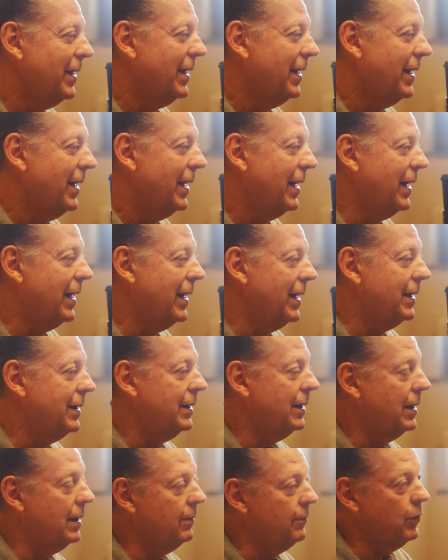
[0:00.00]

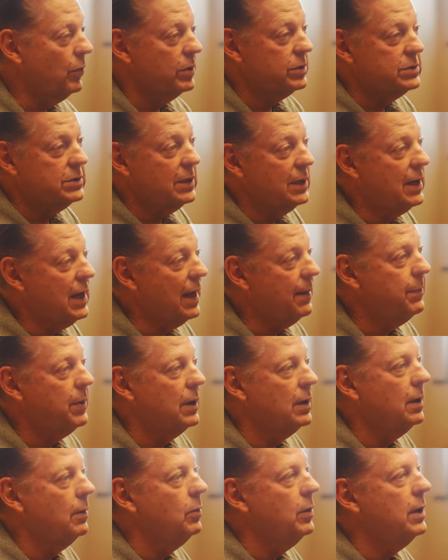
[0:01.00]
And unfortunately that
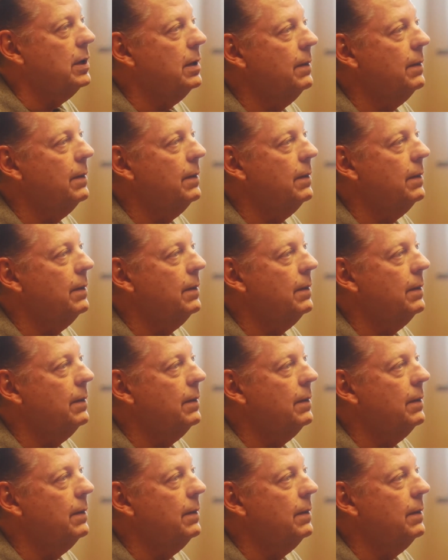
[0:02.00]
happened.